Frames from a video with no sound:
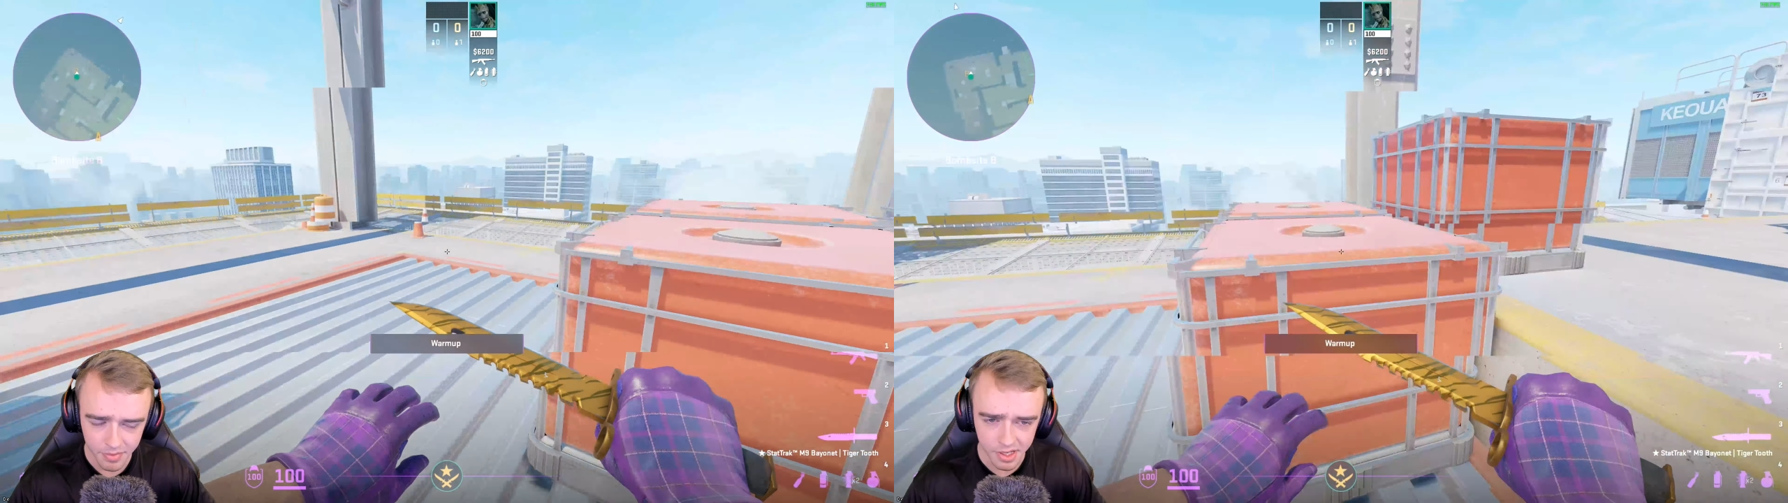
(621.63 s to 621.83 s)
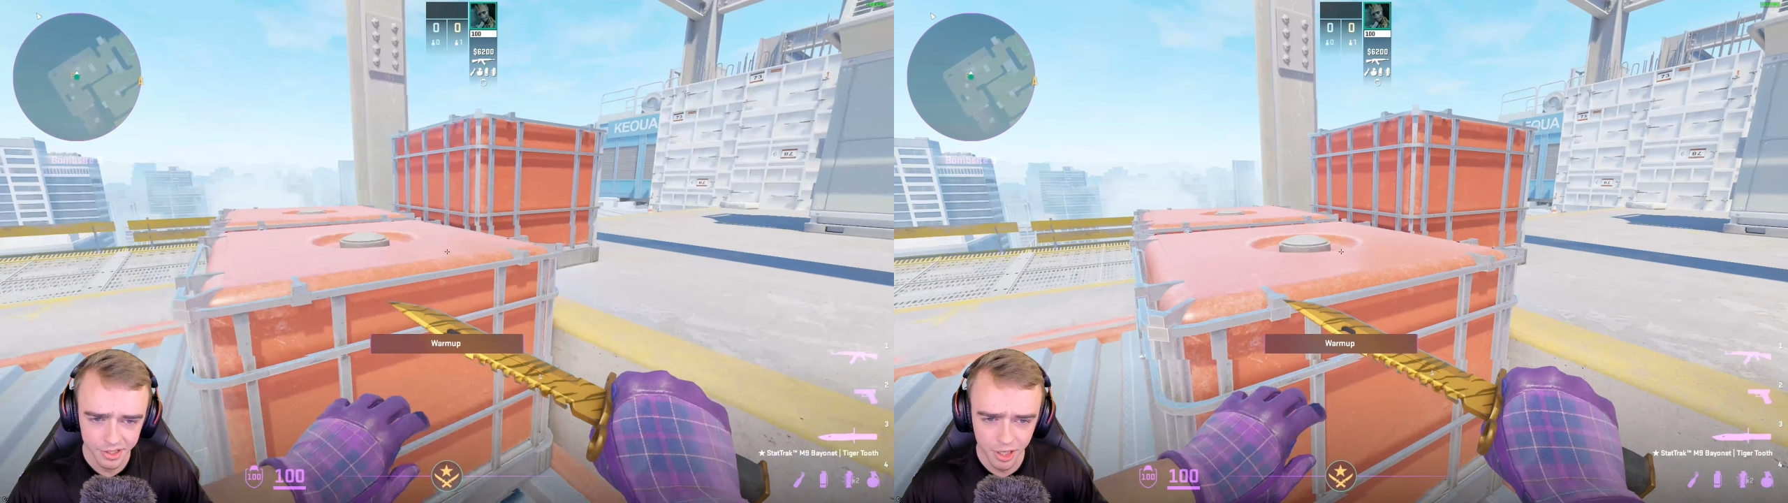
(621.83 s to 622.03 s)

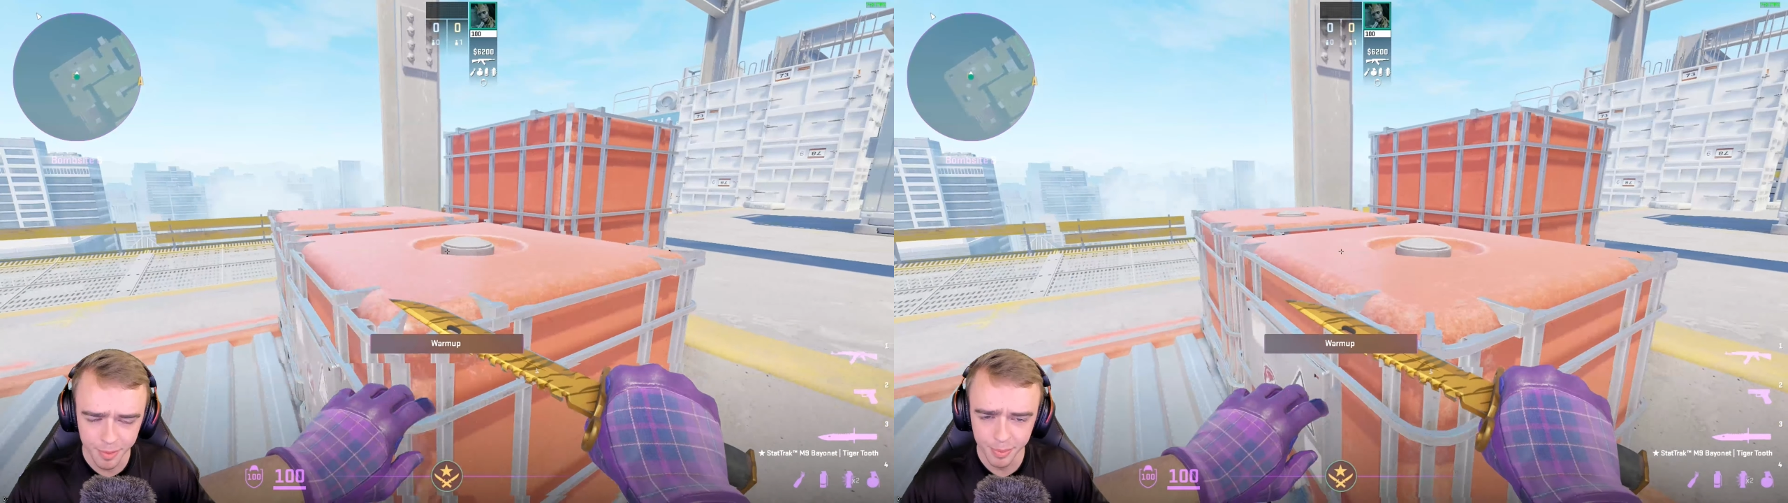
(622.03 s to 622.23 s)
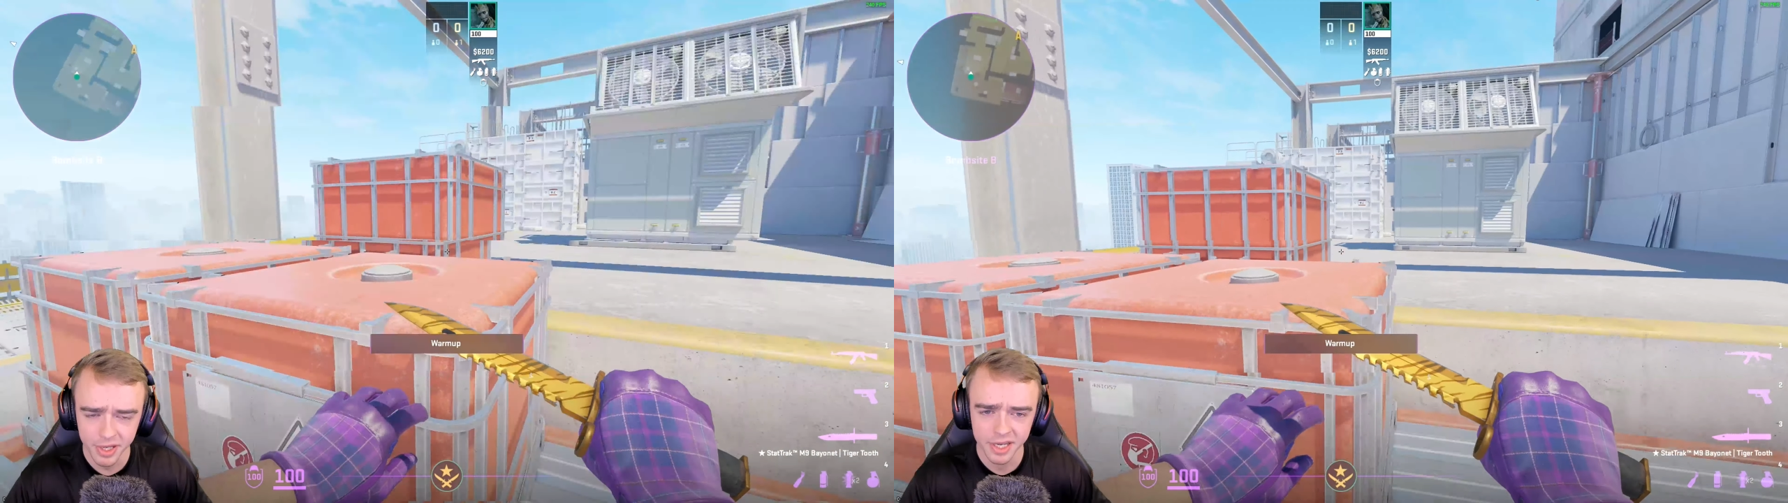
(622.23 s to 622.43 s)
Don't be
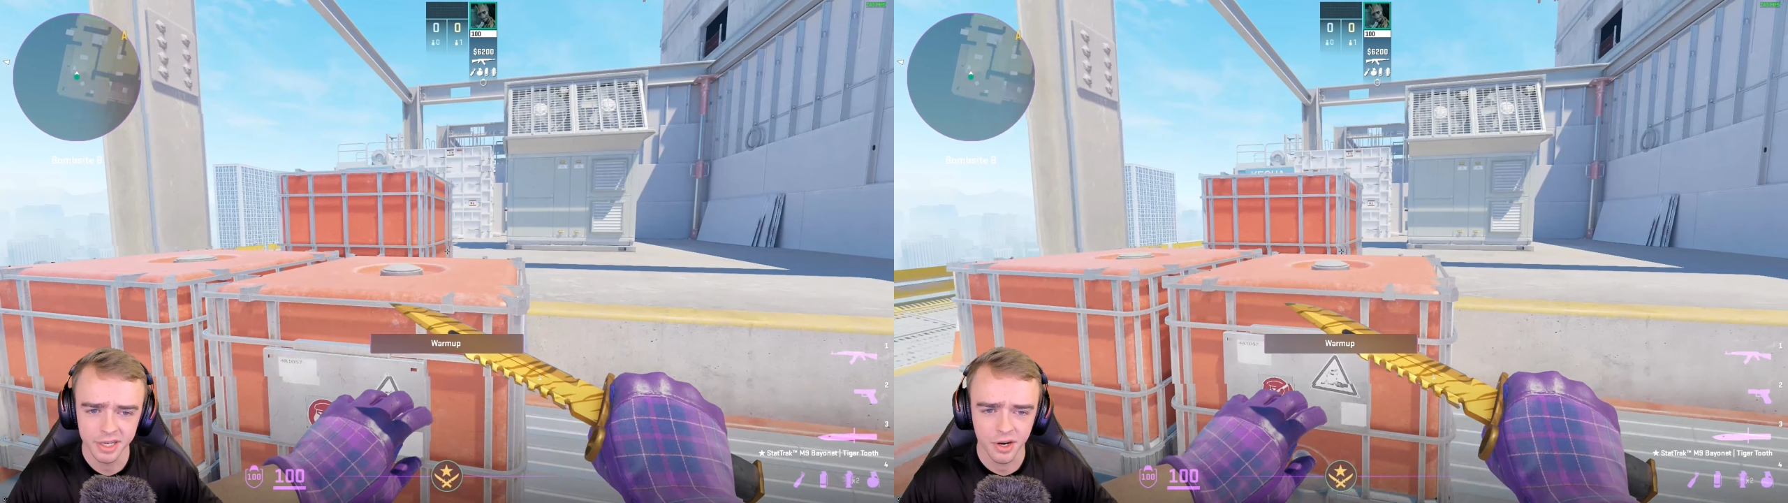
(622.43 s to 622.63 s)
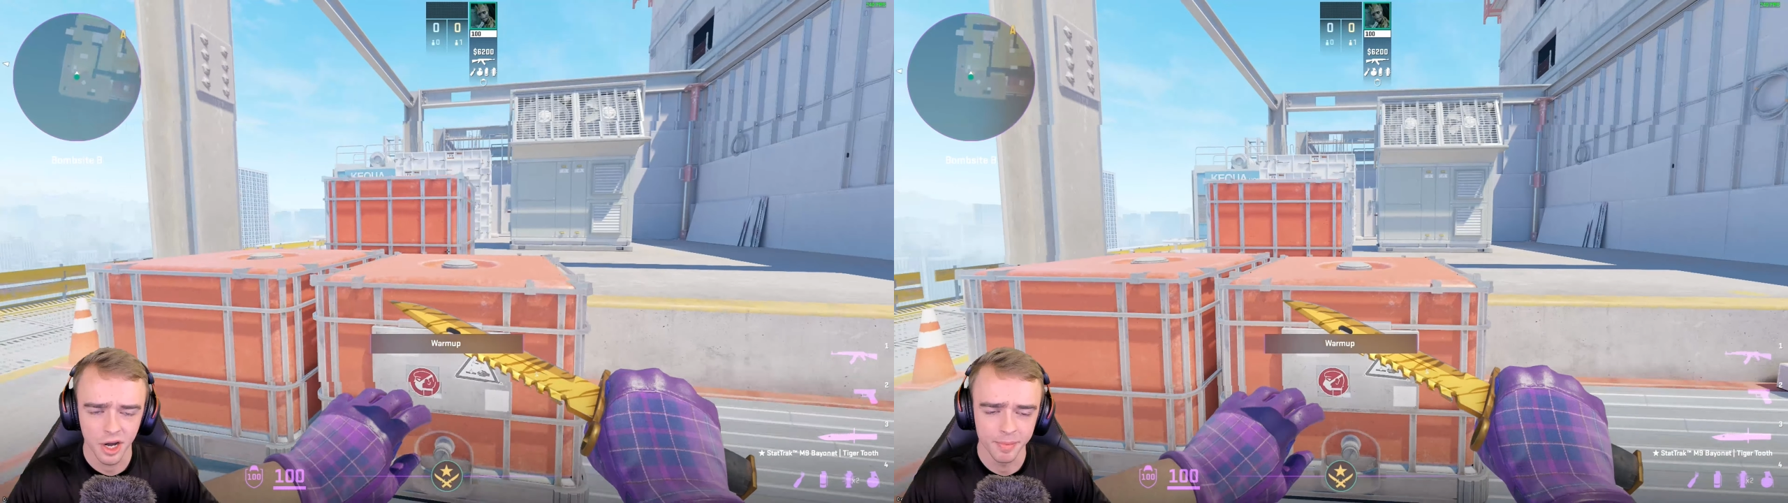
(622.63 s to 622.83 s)
playing in
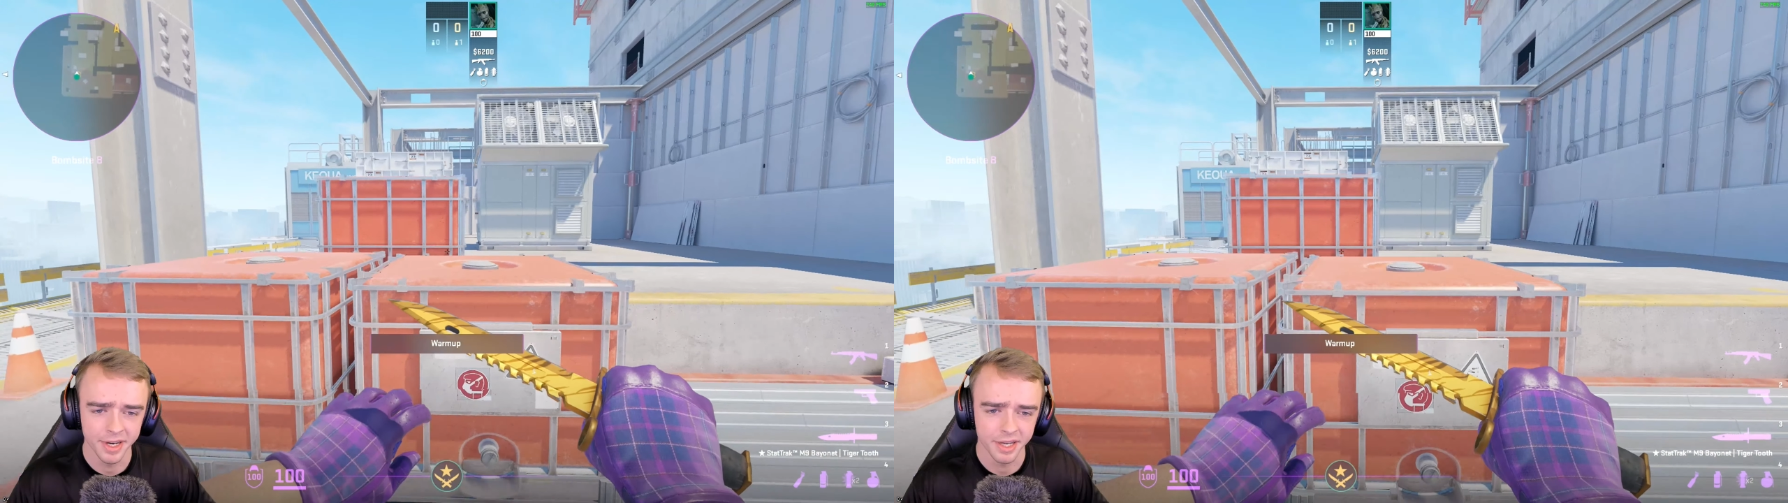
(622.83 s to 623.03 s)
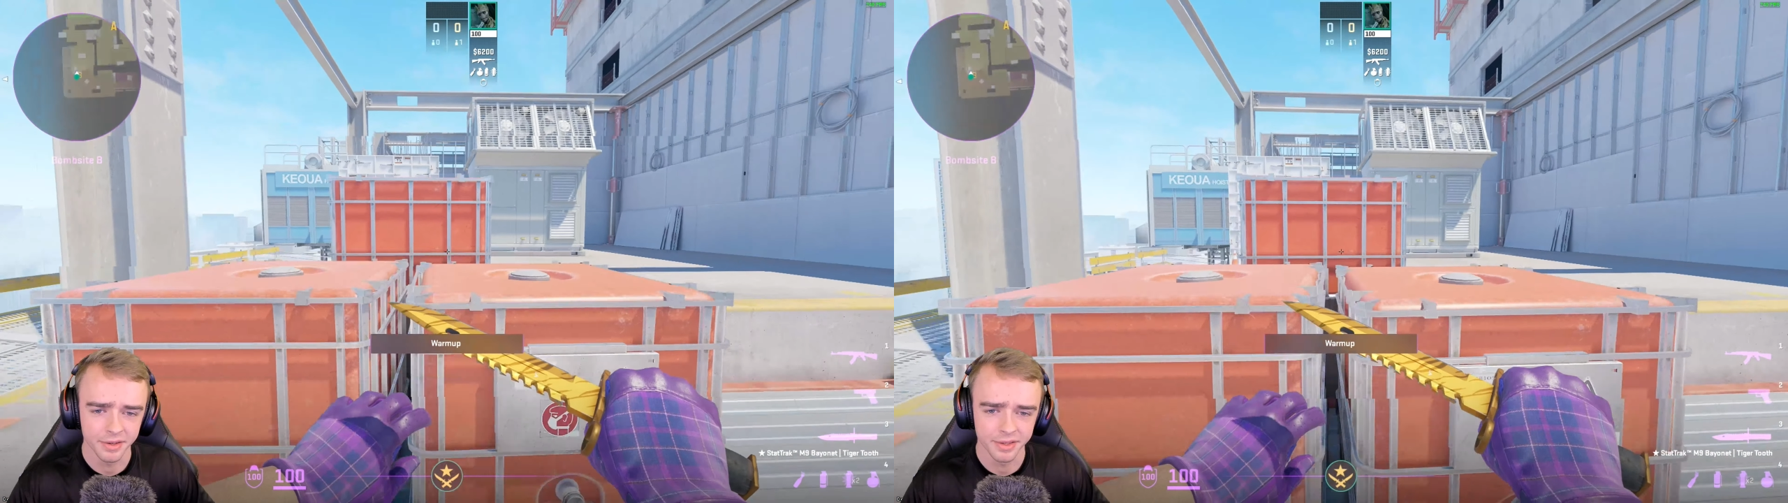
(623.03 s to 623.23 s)
common
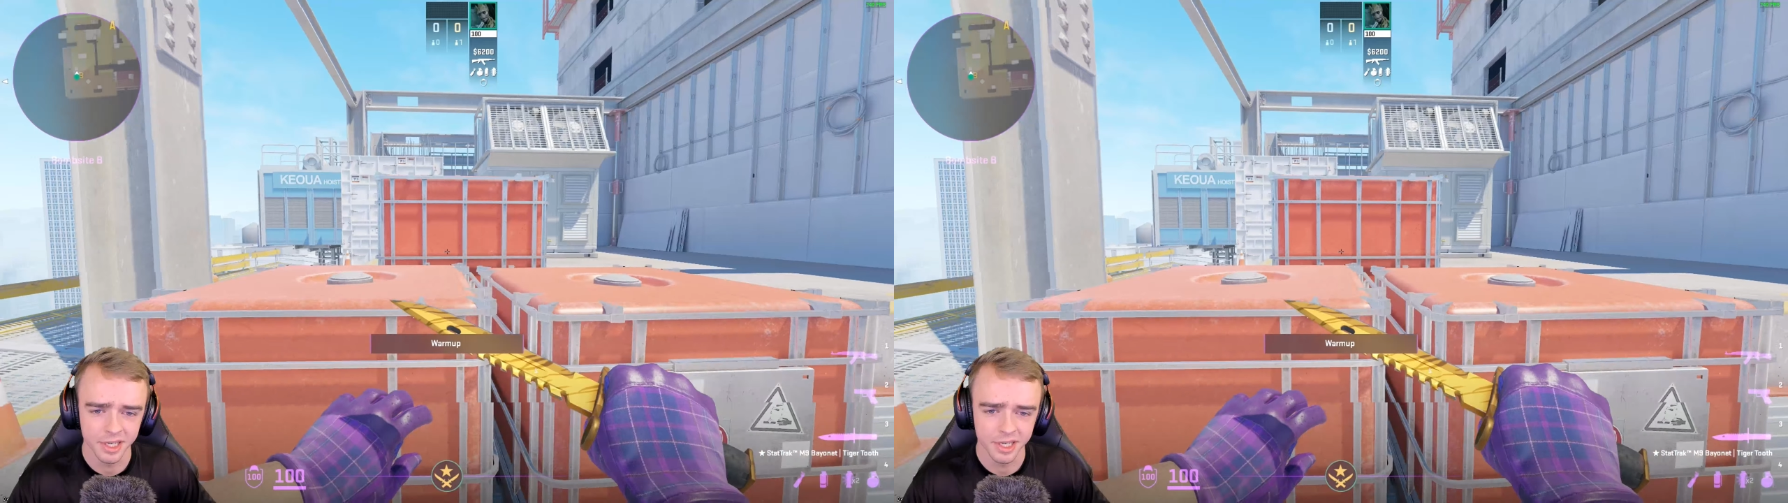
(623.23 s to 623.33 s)
angles.